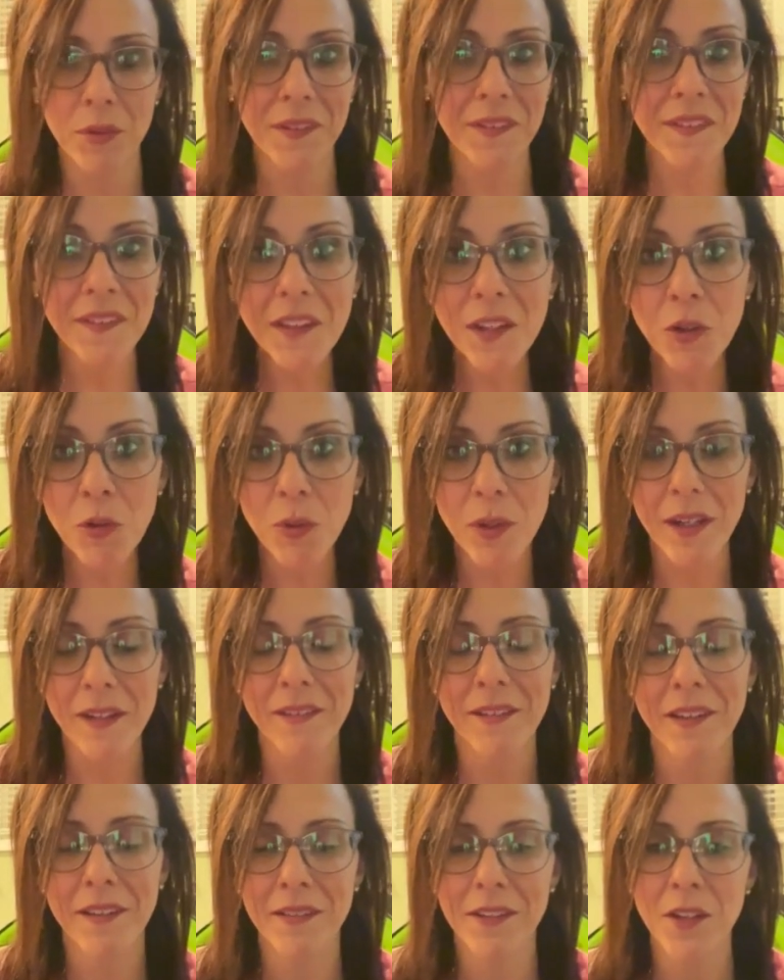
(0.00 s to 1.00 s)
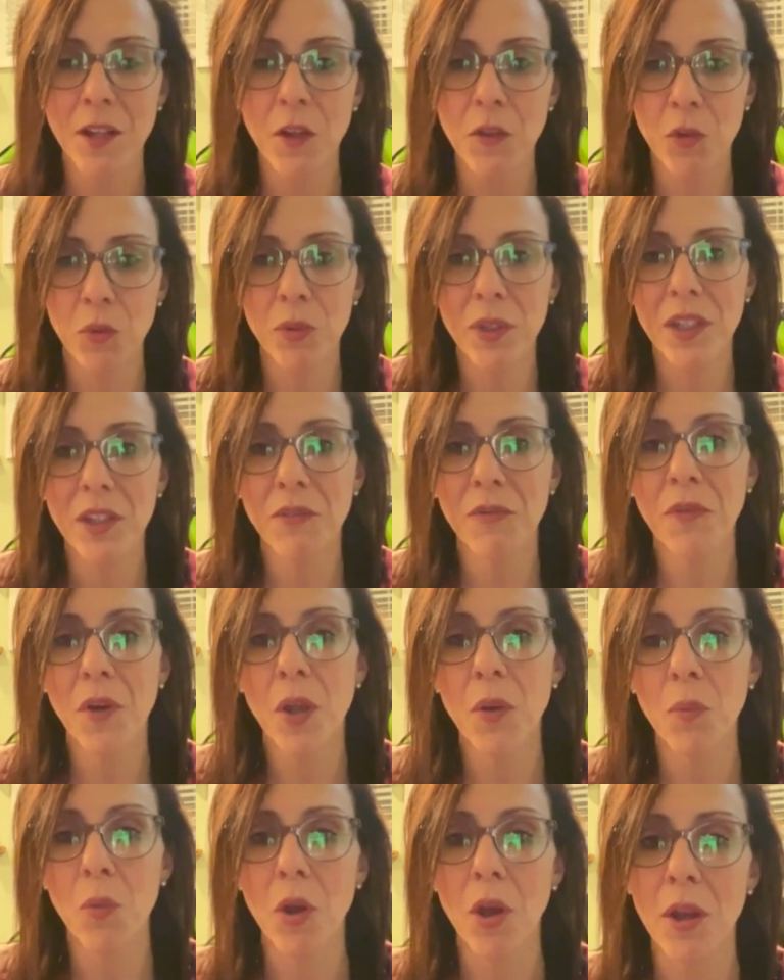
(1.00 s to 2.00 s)
secrets is another really
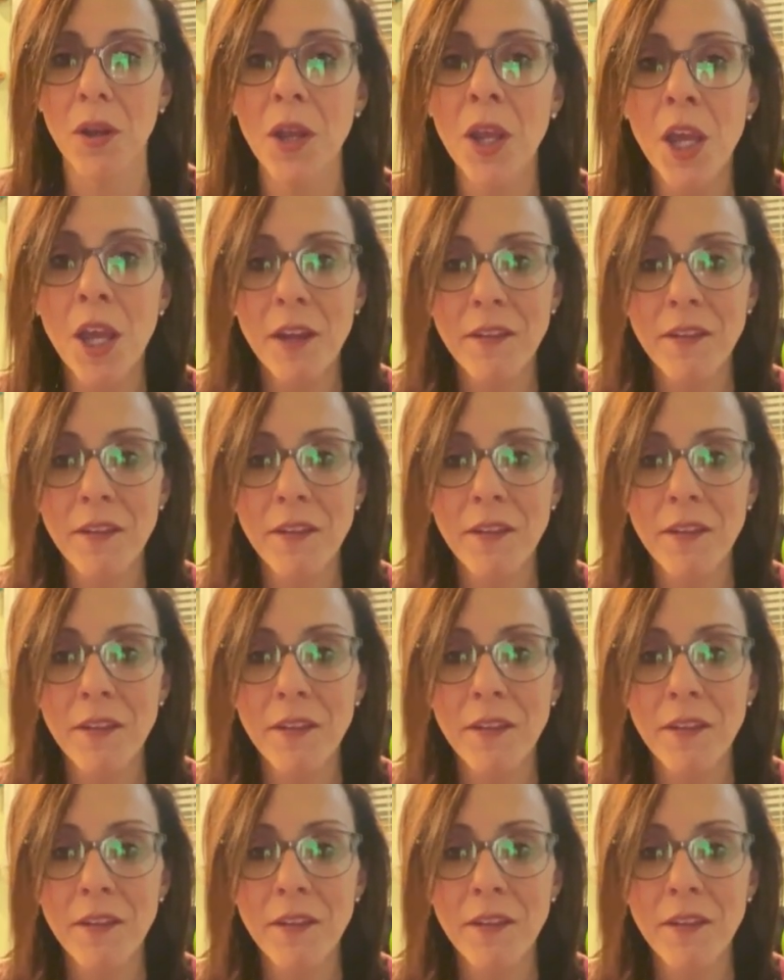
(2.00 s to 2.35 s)
fun one.